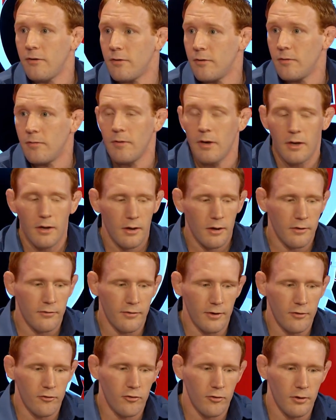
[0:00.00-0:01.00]
to
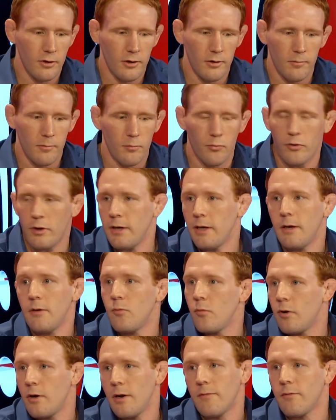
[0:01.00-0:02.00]
essentially bring
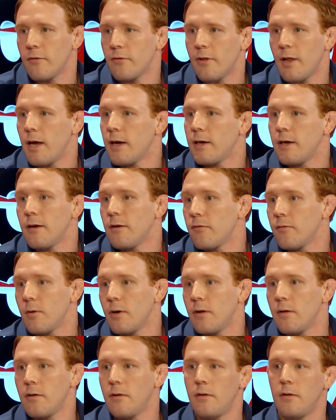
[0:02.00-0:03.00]
in whatever is lacking as
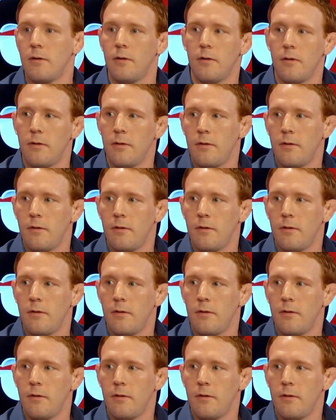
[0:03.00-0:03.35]
well. For